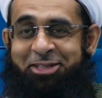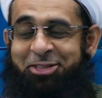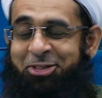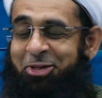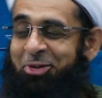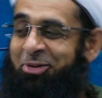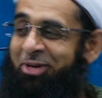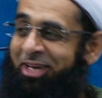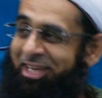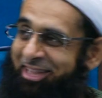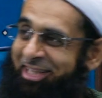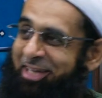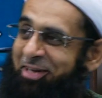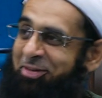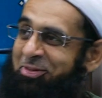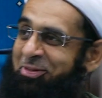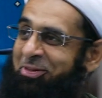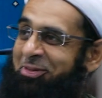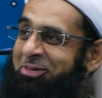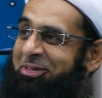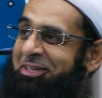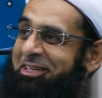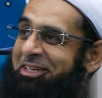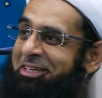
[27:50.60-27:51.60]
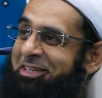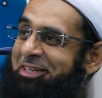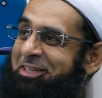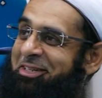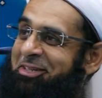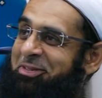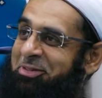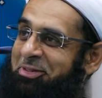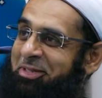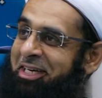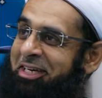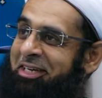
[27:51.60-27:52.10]
Don't get that wrong.
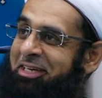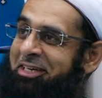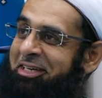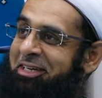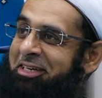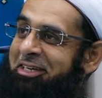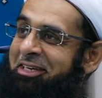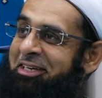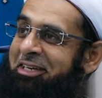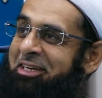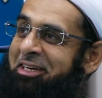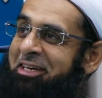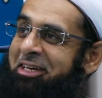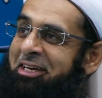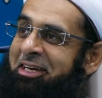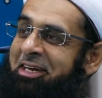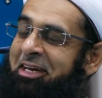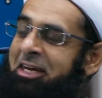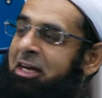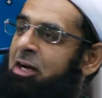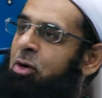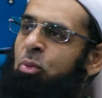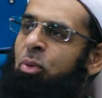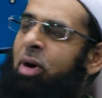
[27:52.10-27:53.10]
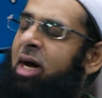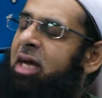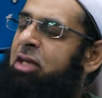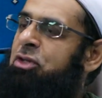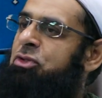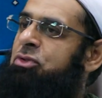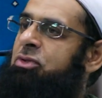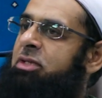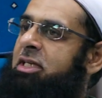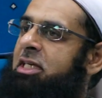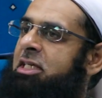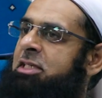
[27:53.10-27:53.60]
Okay? Why
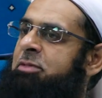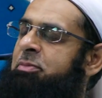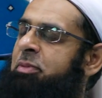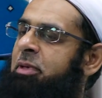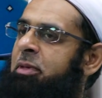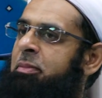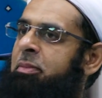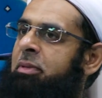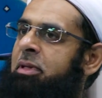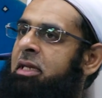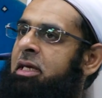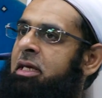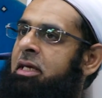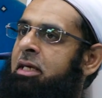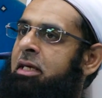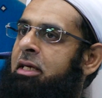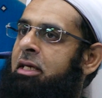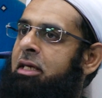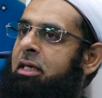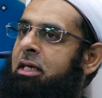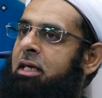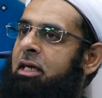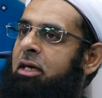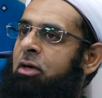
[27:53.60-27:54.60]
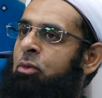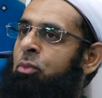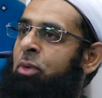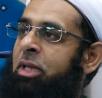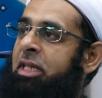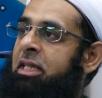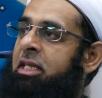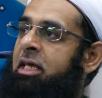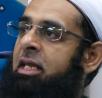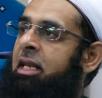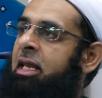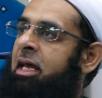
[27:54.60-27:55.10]
do these people, they,
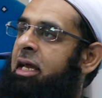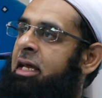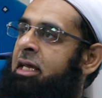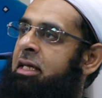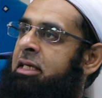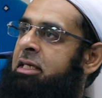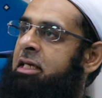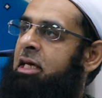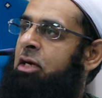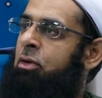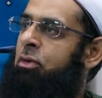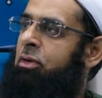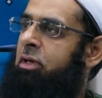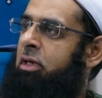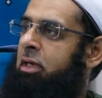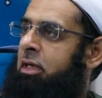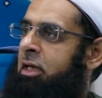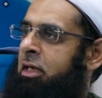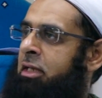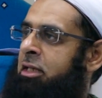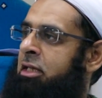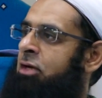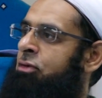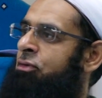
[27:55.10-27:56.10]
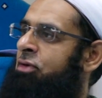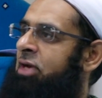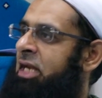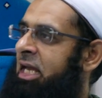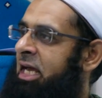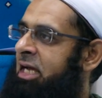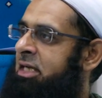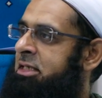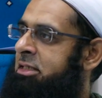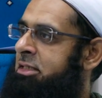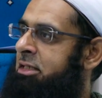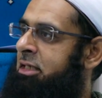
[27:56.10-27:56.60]
when they're lying down and they're
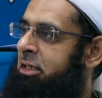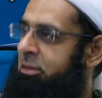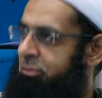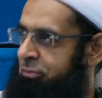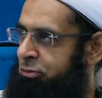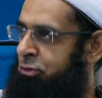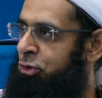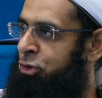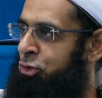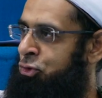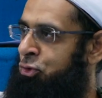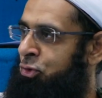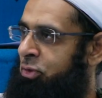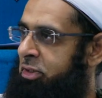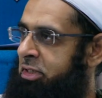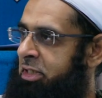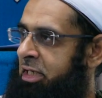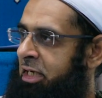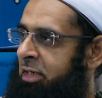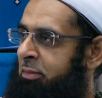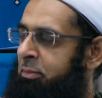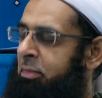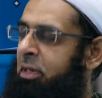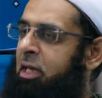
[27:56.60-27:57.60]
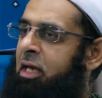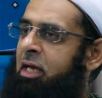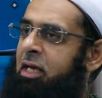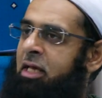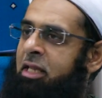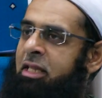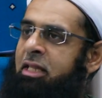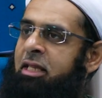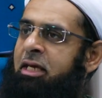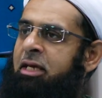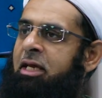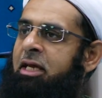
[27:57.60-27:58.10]
relaxing for a short time,
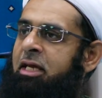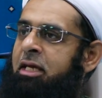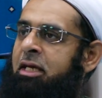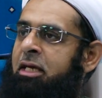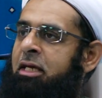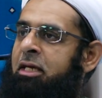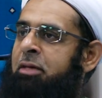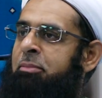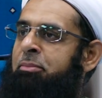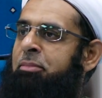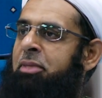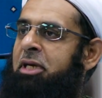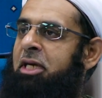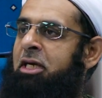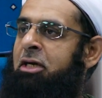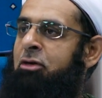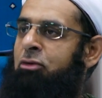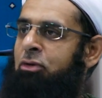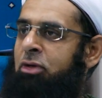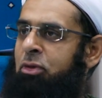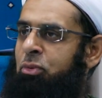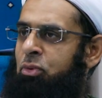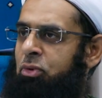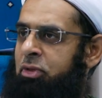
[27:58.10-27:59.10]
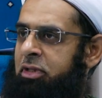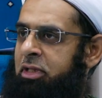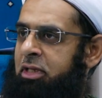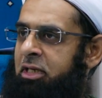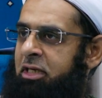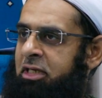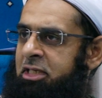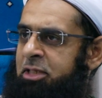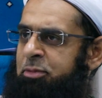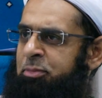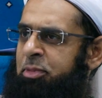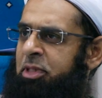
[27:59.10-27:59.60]
they're getting a bigger reward
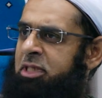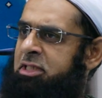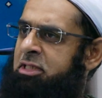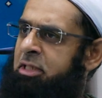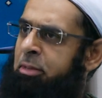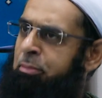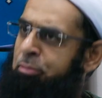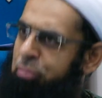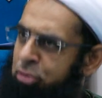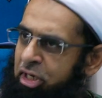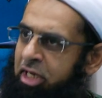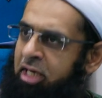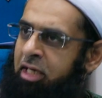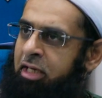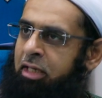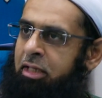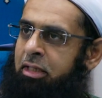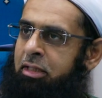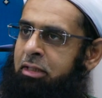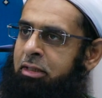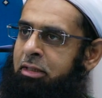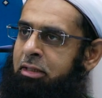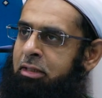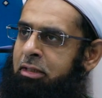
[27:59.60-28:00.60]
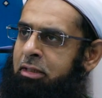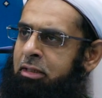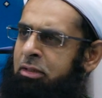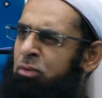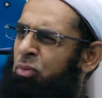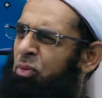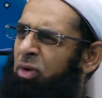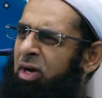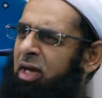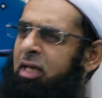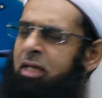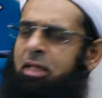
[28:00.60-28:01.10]
than this person praying?
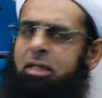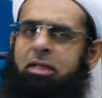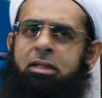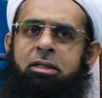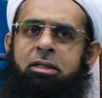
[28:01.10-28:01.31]
Why?